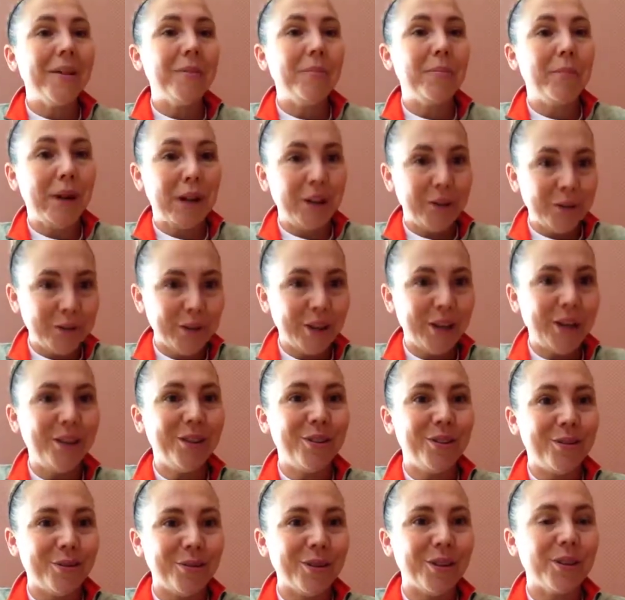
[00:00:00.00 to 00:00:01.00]
by looking
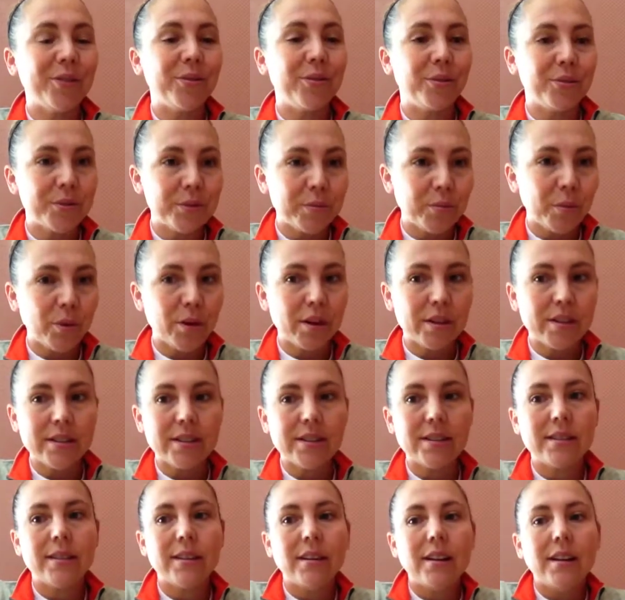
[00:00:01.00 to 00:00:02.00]
through it through
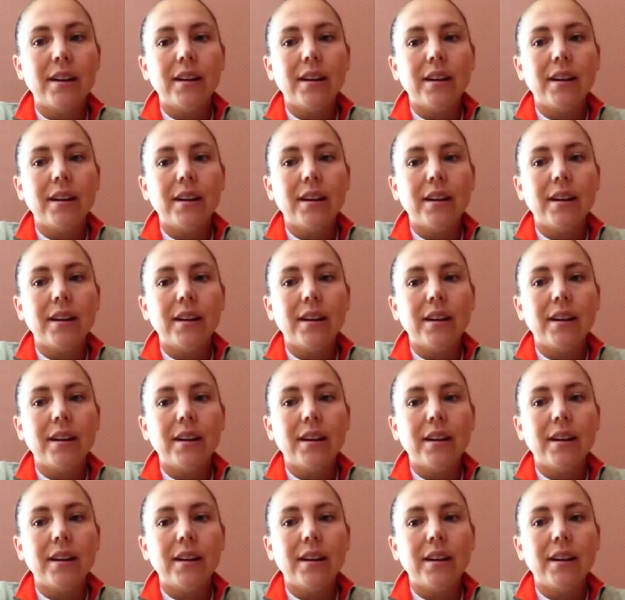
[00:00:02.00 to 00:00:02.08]
sports.